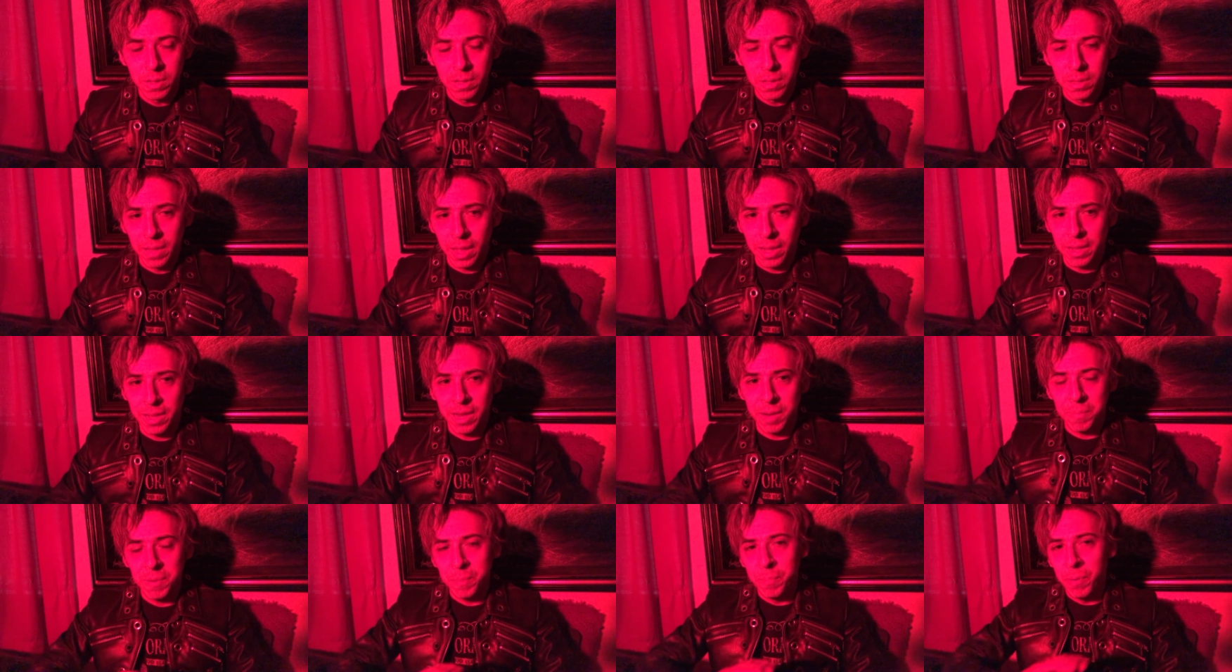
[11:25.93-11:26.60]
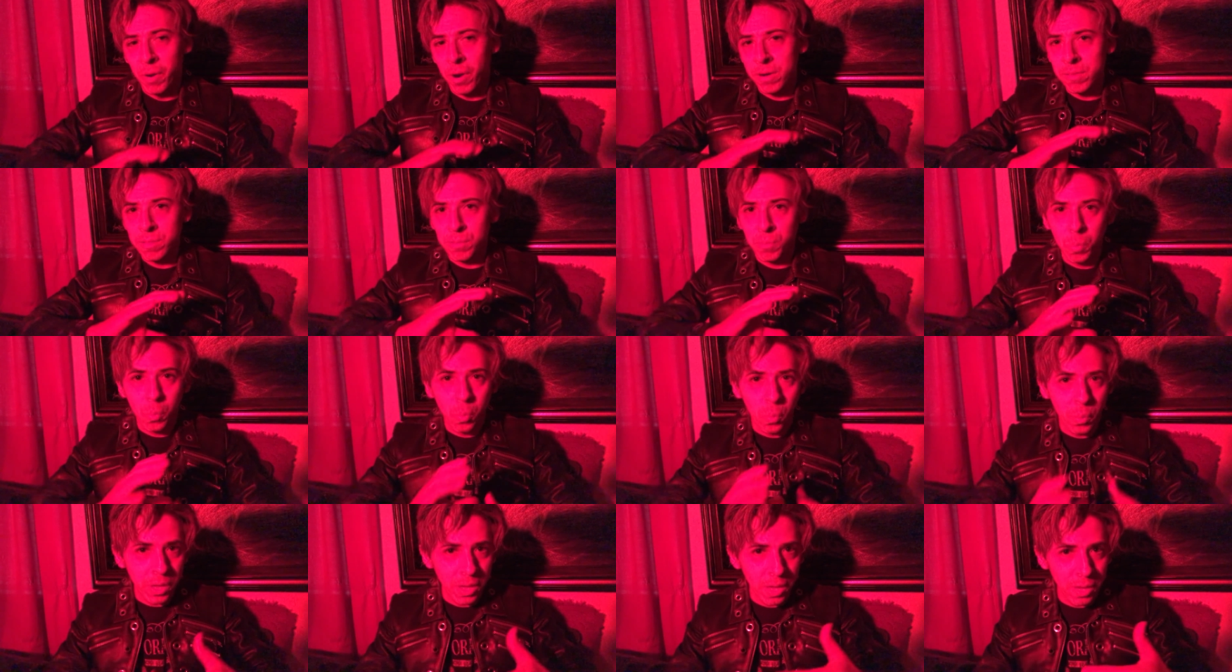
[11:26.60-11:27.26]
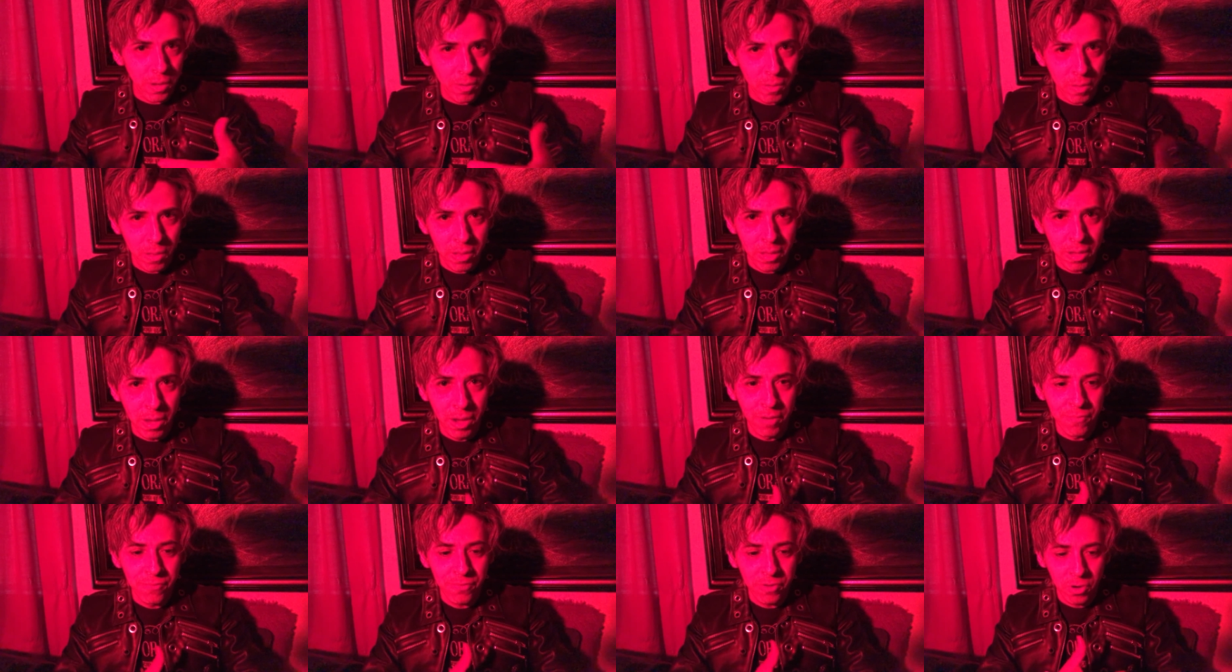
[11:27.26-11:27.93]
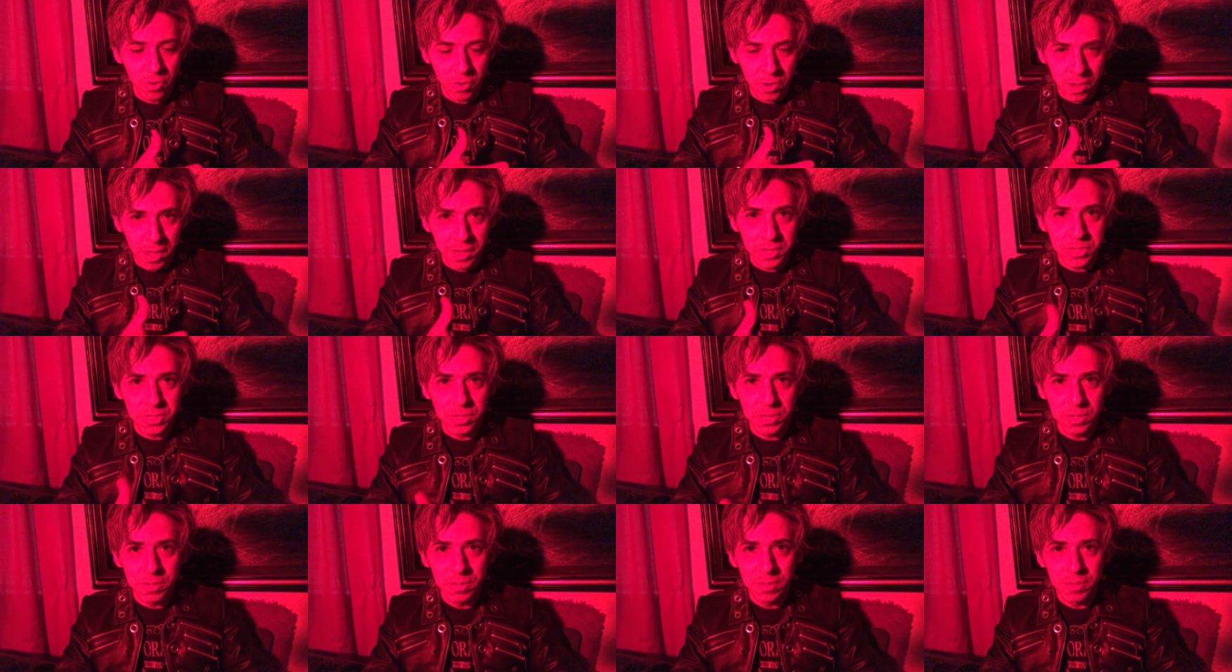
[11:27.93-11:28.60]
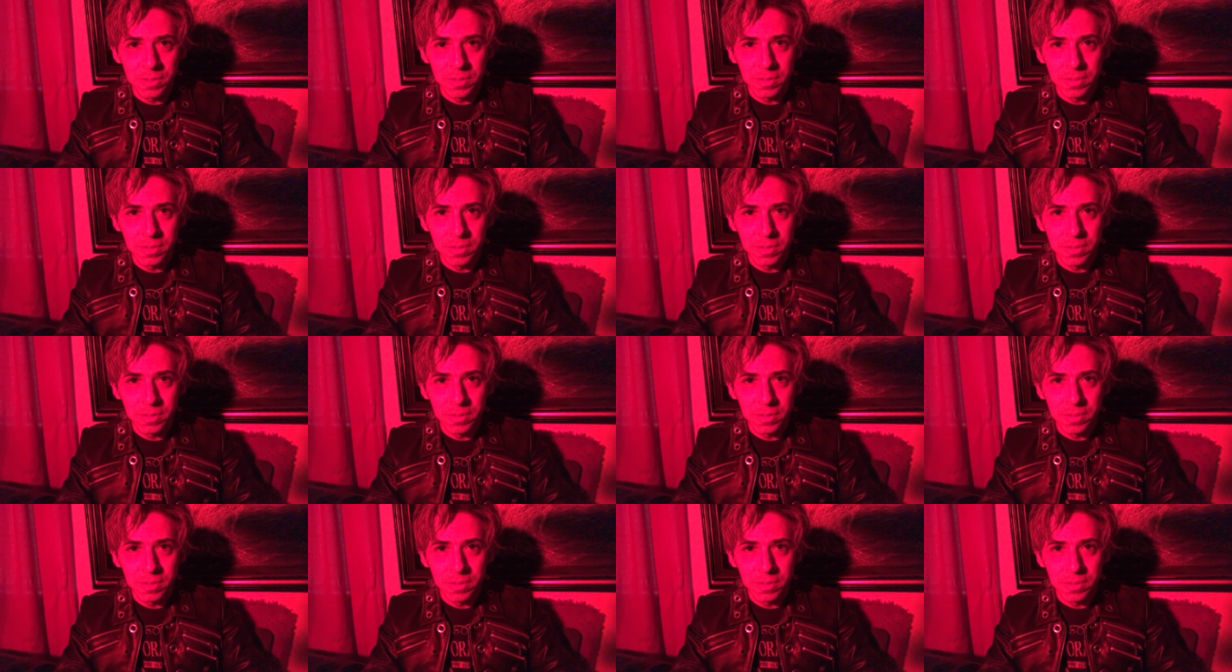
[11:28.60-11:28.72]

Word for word: not let it be part of the wheel of creation,